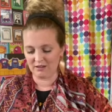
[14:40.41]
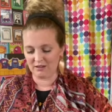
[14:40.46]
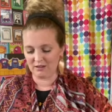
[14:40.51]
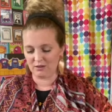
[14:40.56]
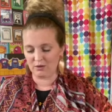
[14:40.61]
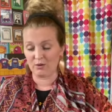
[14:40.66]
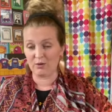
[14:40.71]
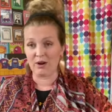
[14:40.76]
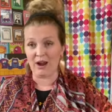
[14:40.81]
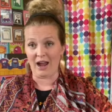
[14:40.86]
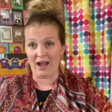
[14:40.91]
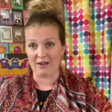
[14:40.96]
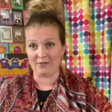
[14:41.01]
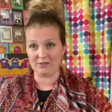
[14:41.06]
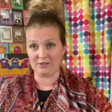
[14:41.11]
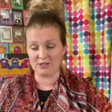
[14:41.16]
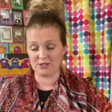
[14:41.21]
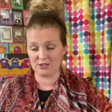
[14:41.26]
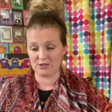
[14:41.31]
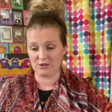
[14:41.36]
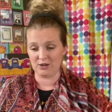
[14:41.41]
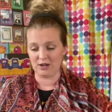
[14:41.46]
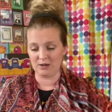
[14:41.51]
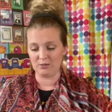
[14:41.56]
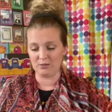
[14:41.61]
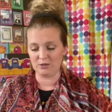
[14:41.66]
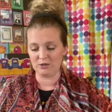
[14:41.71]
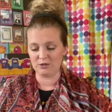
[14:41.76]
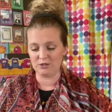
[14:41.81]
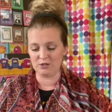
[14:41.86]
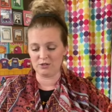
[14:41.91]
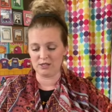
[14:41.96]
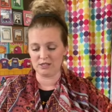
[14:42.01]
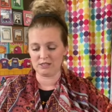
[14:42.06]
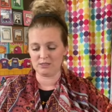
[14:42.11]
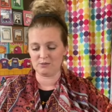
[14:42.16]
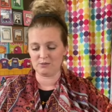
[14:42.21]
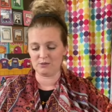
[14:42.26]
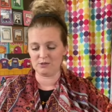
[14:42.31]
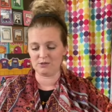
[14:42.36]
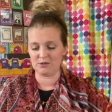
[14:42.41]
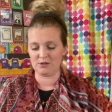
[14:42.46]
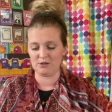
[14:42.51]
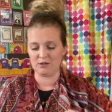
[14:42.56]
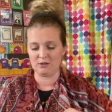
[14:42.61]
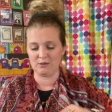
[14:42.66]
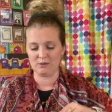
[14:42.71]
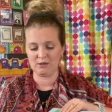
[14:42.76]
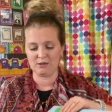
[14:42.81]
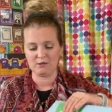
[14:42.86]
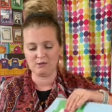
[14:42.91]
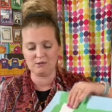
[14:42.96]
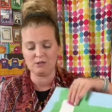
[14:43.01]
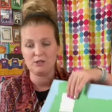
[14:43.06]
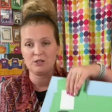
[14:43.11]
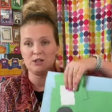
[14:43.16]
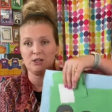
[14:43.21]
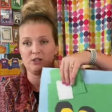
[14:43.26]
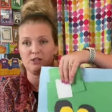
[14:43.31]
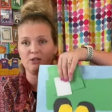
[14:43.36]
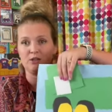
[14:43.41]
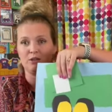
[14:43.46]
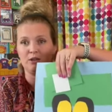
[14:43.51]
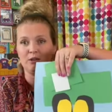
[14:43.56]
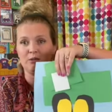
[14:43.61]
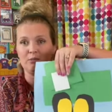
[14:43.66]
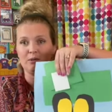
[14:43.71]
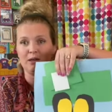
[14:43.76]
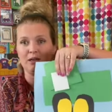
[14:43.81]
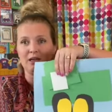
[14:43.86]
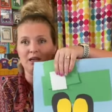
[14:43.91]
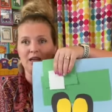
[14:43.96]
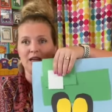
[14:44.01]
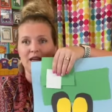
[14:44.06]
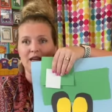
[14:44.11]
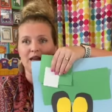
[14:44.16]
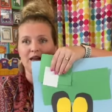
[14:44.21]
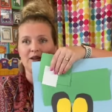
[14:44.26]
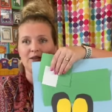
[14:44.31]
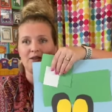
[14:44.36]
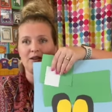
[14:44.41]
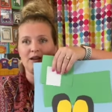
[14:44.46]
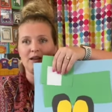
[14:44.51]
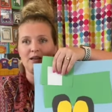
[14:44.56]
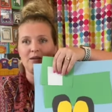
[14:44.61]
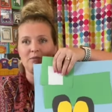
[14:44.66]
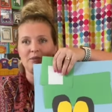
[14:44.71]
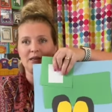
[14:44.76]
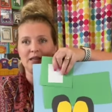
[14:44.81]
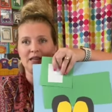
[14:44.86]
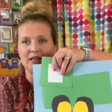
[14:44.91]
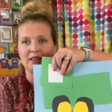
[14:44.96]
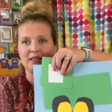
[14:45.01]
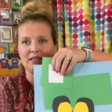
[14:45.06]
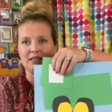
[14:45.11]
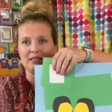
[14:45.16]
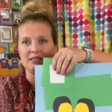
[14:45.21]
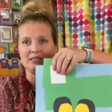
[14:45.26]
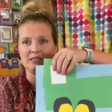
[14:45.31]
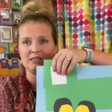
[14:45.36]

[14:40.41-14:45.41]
craft. So I will do this more slowly with them and try to show you, but it'll kind of be like this.